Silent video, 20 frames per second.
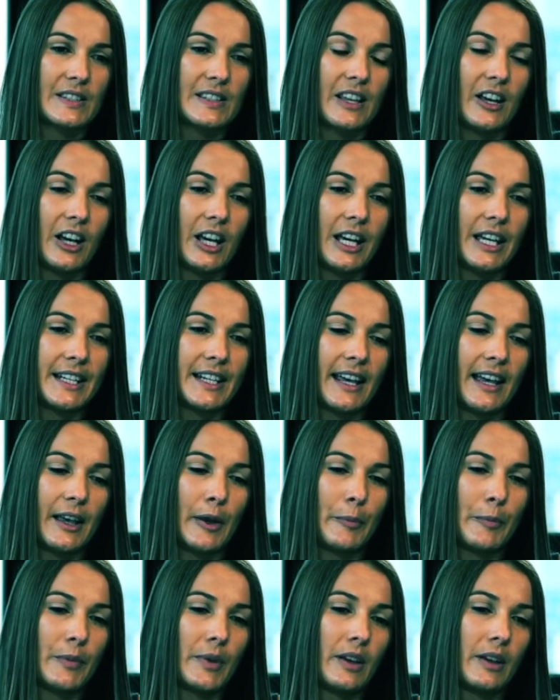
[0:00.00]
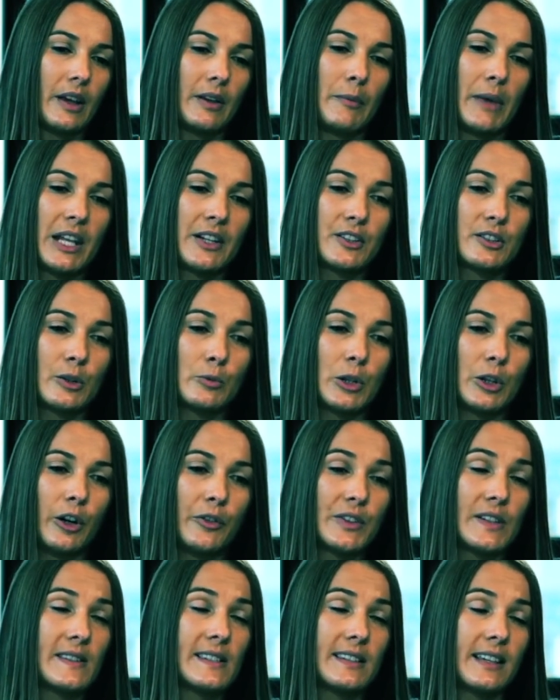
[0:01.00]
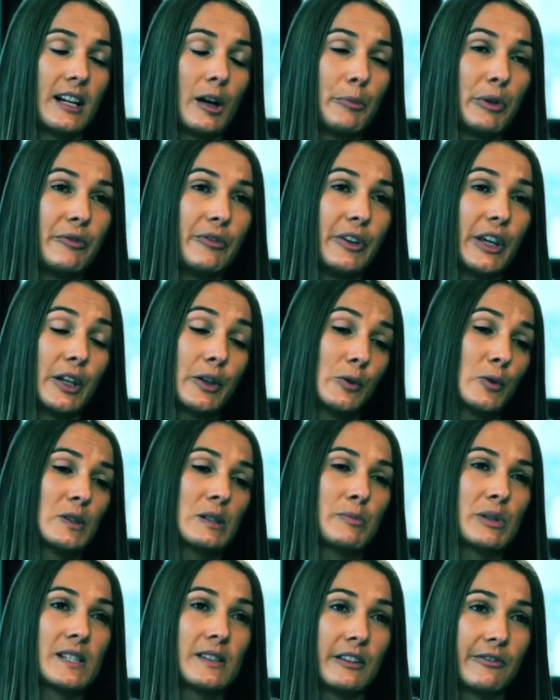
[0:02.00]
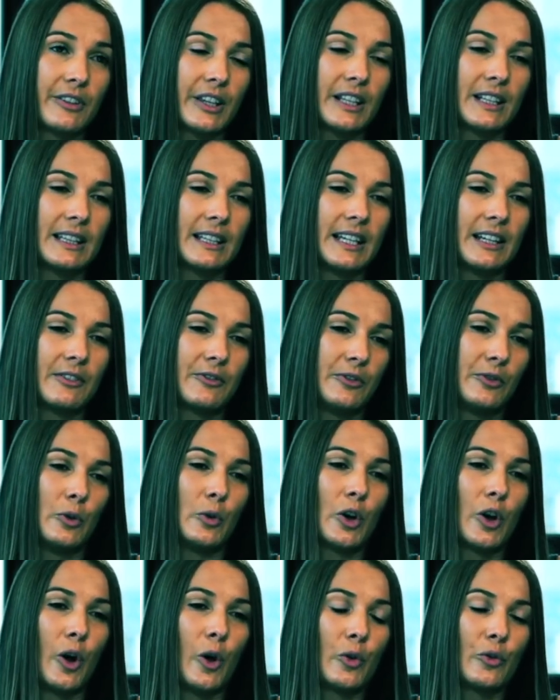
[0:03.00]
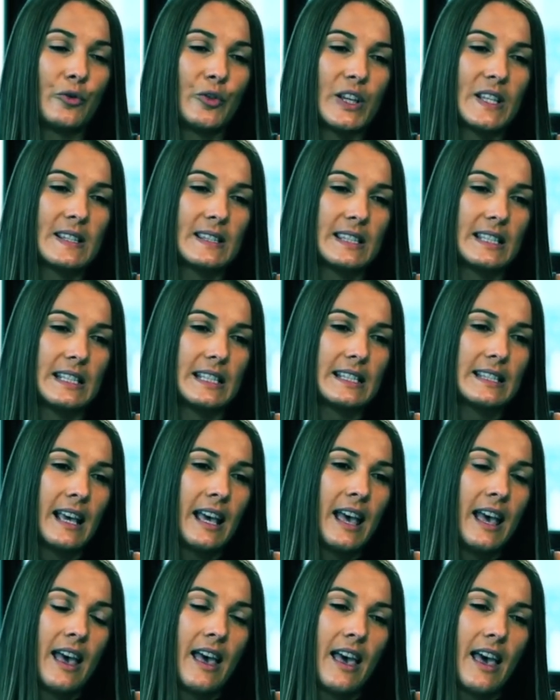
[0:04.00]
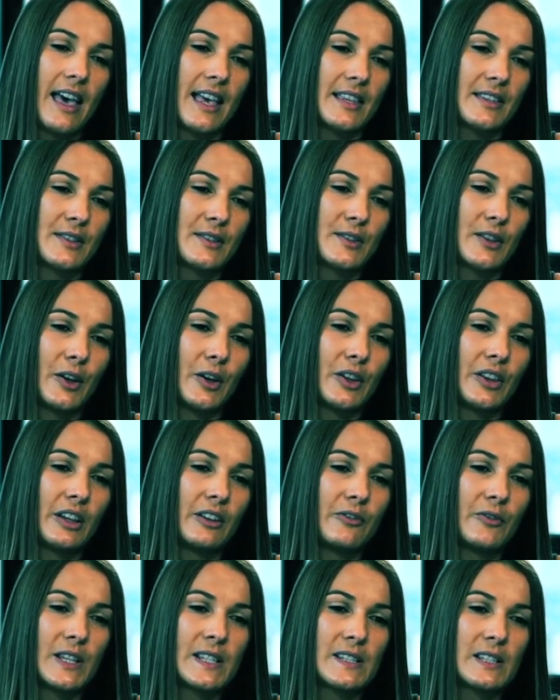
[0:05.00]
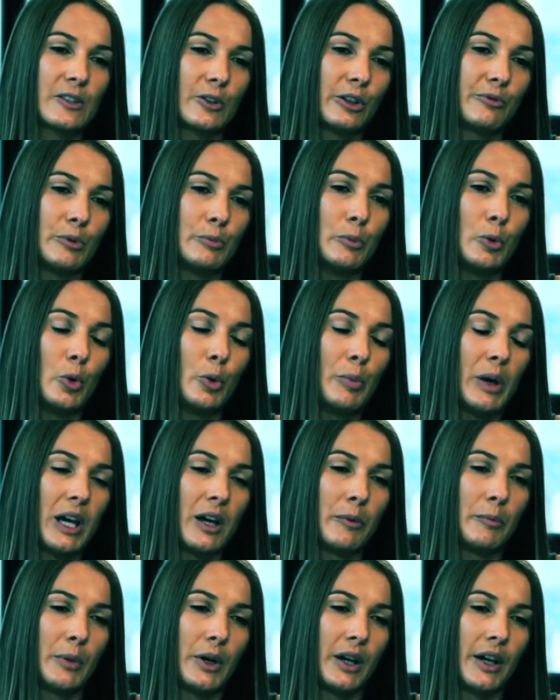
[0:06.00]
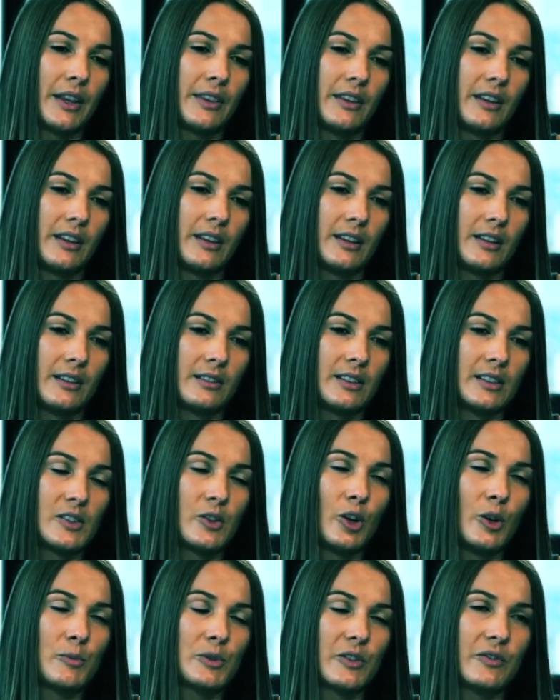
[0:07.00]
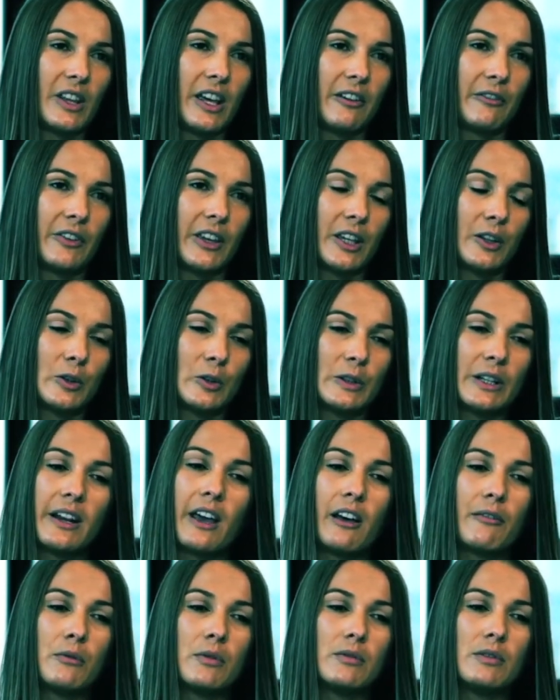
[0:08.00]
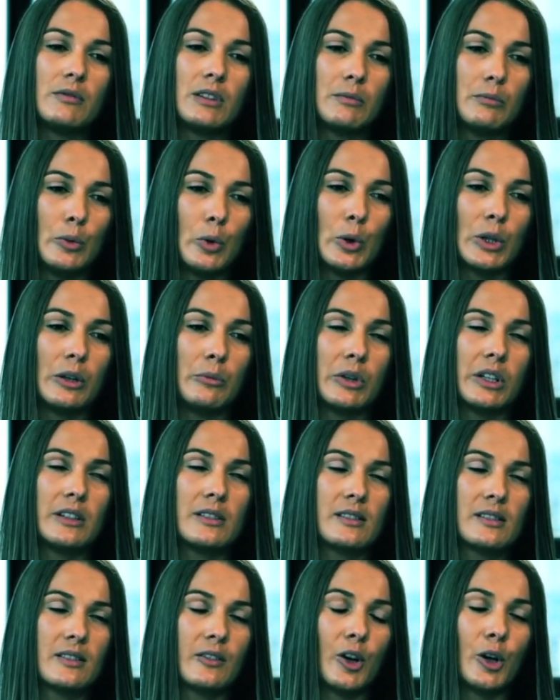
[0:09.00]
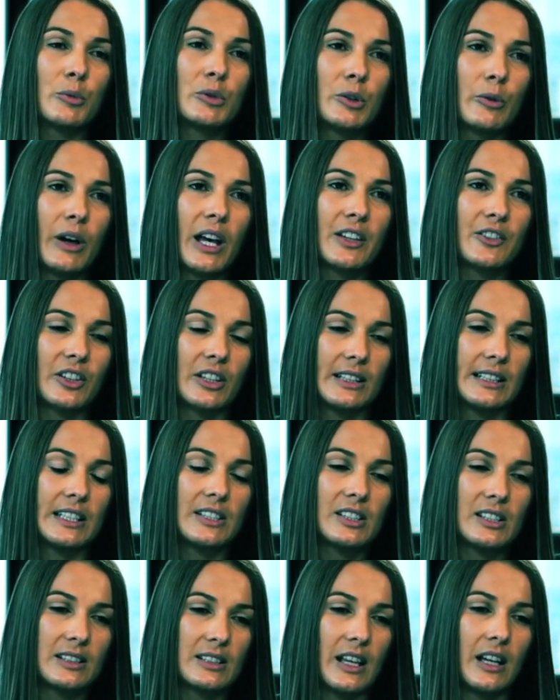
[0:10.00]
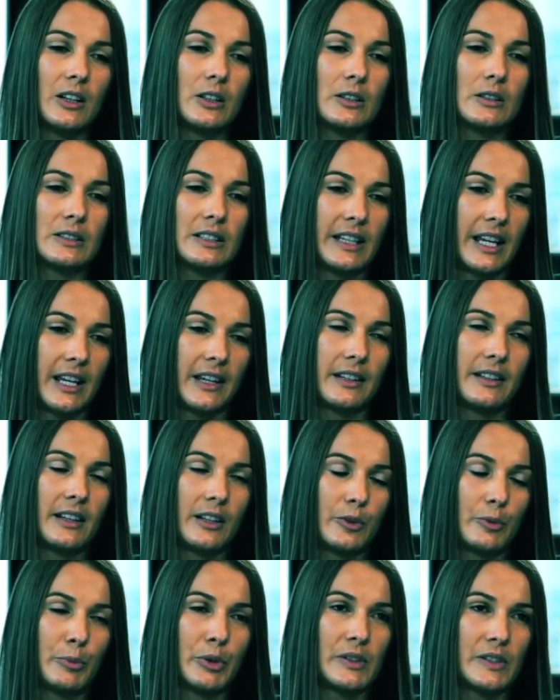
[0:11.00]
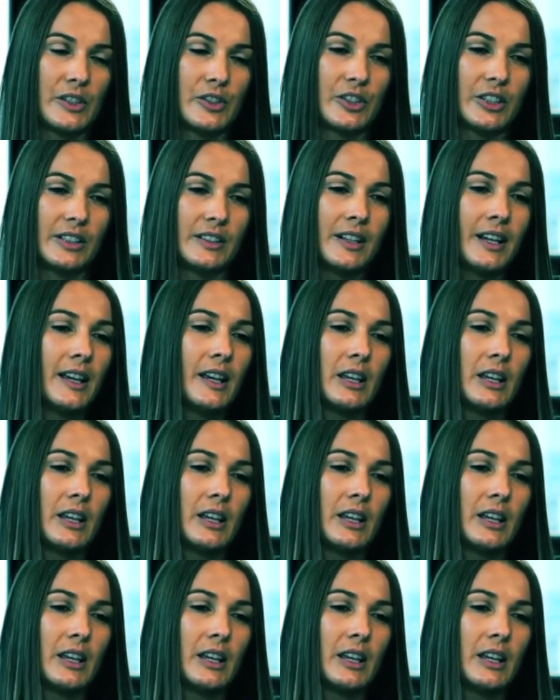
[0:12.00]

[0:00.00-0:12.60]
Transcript: side, um, a manager will often set up a vehicle specifically for co-investors and so the investors are even more bound by the, the terms of that vehicle and have more limited scope to actually sell down their position